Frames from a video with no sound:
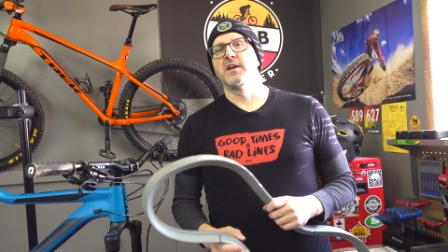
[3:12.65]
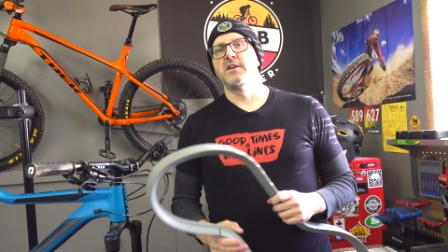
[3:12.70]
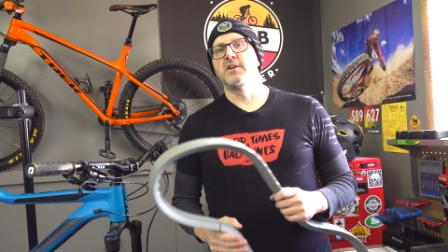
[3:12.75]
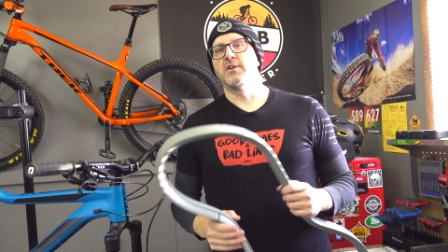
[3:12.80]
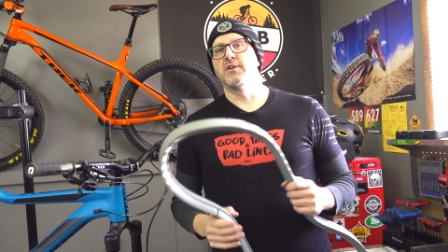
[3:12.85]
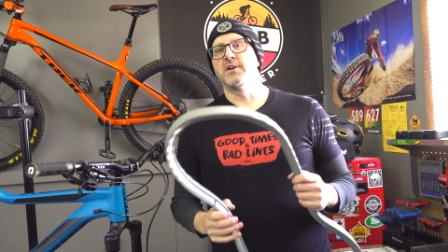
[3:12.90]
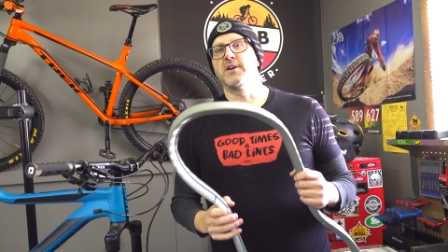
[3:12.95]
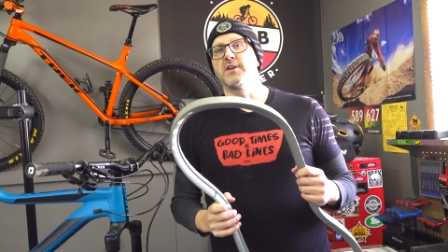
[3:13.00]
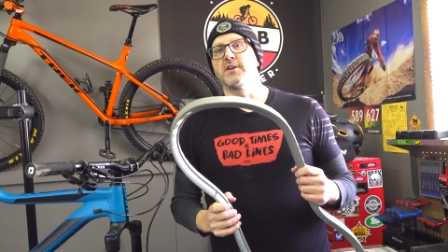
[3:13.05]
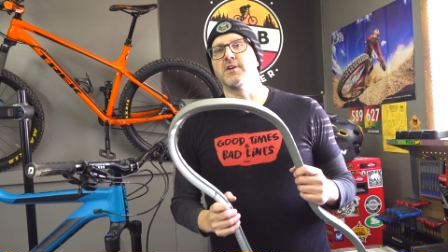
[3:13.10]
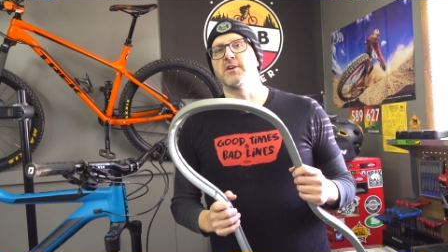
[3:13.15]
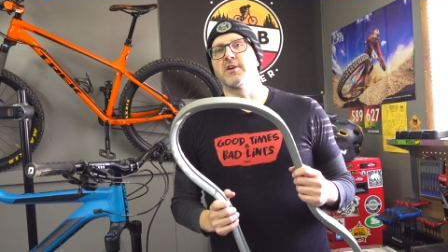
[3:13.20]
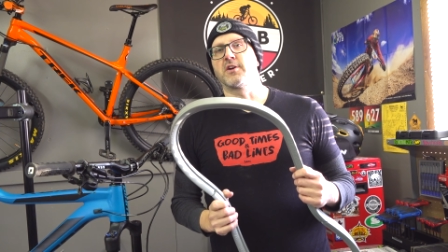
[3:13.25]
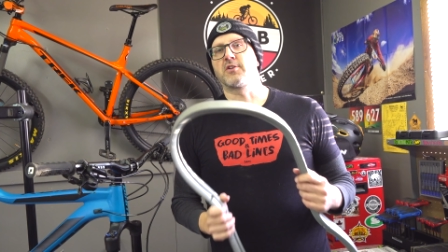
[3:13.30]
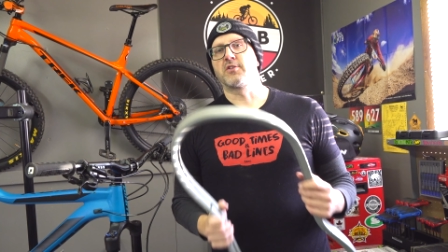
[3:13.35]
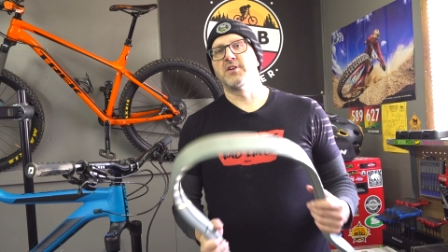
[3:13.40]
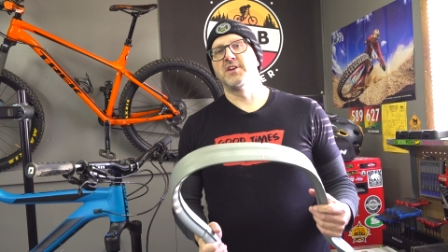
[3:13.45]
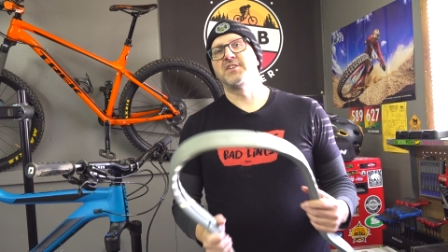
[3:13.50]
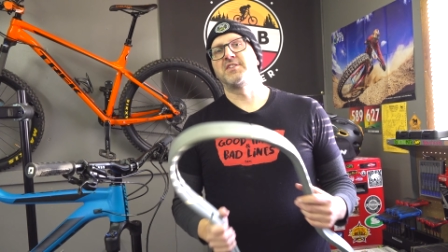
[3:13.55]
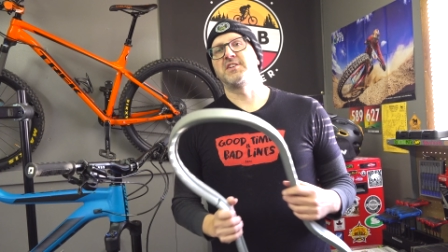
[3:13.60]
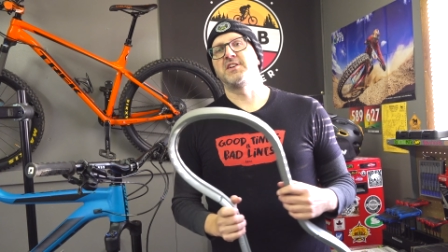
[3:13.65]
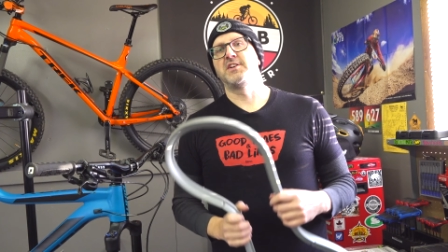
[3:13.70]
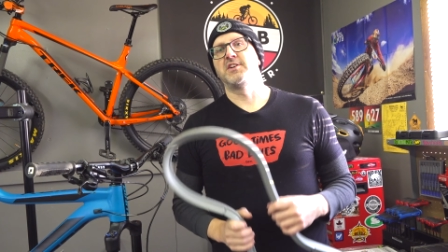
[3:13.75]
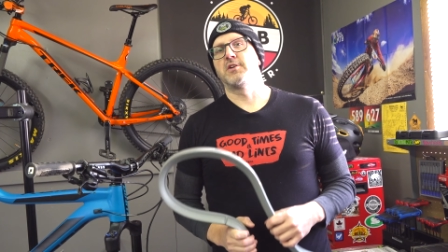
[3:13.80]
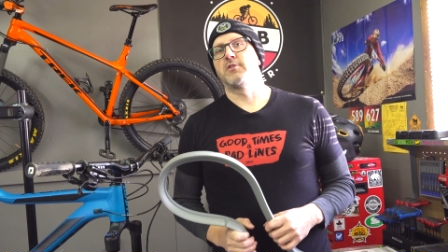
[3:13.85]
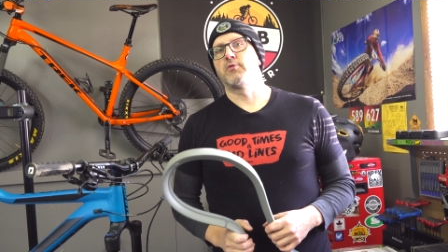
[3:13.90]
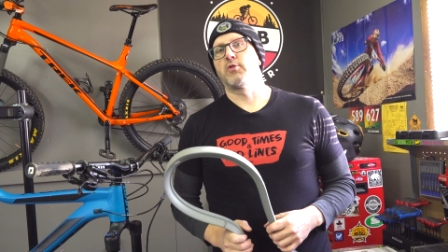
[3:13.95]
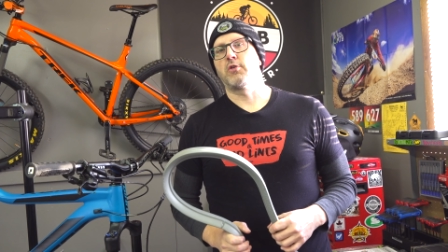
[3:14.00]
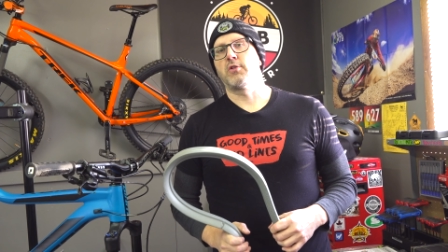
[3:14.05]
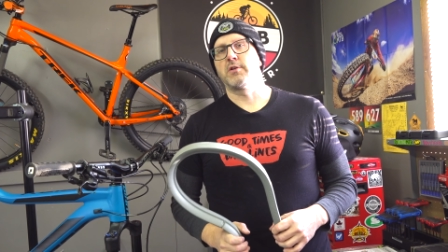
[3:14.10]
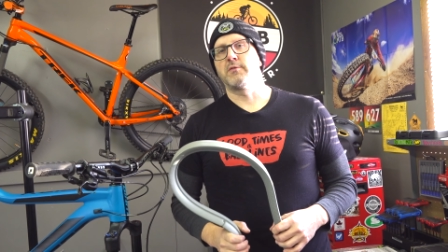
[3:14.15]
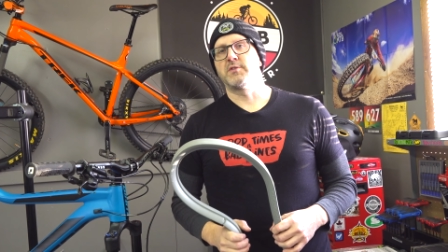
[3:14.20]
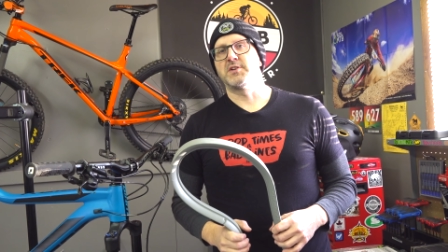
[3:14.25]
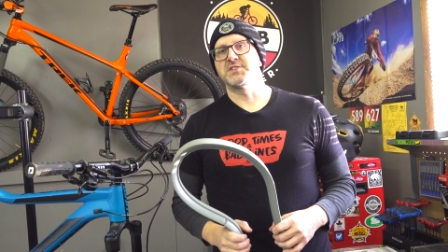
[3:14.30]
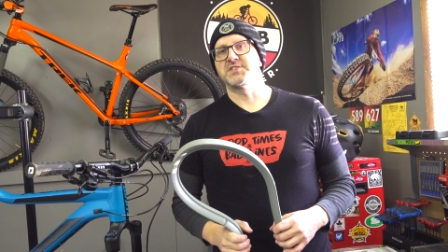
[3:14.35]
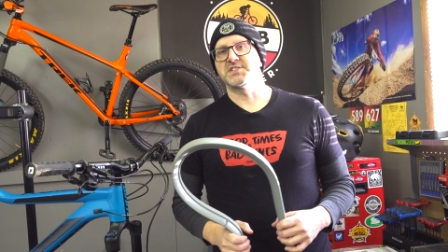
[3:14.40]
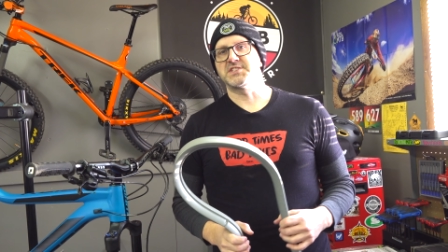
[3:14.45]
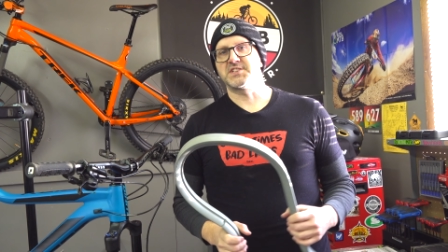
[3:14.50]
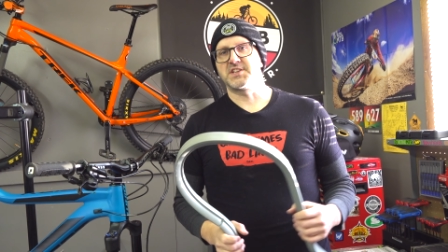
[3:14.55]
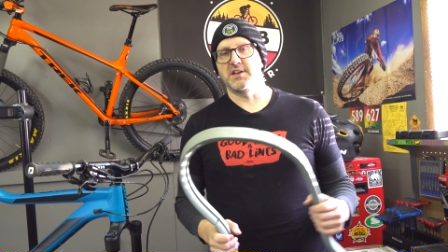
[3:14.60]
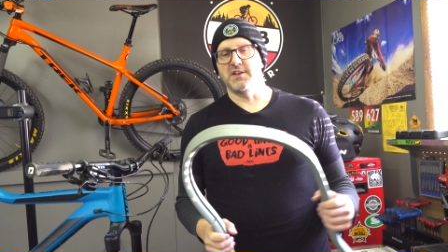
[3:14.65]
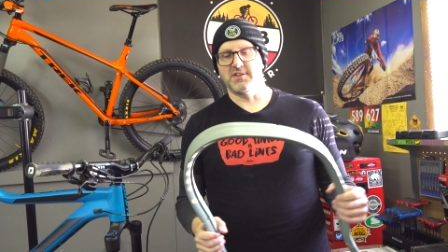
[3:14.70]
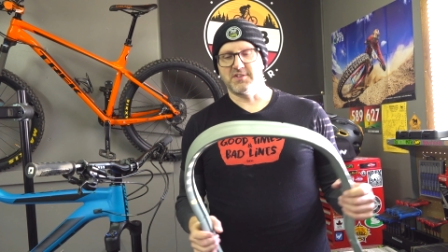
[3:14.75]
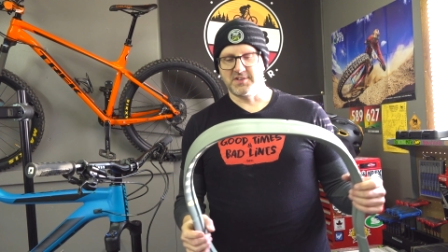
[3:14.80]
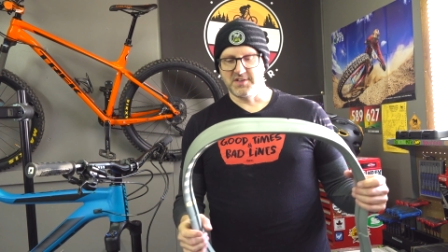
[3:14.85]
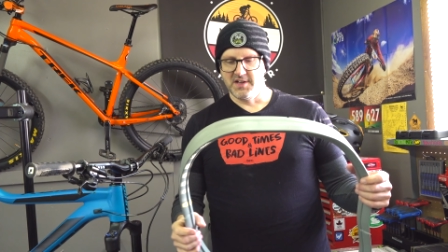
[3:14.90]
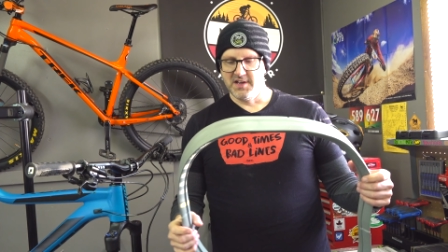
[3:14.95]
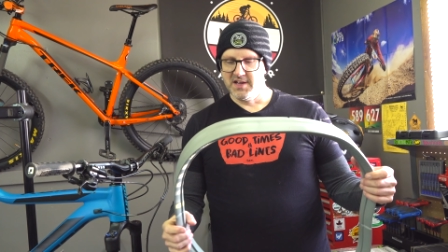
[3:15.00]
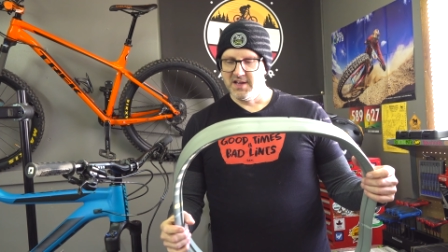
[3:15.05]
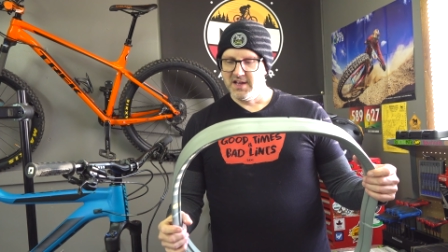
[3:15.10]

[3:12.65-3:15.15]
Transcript: you're, you're increasing your rolling resistance.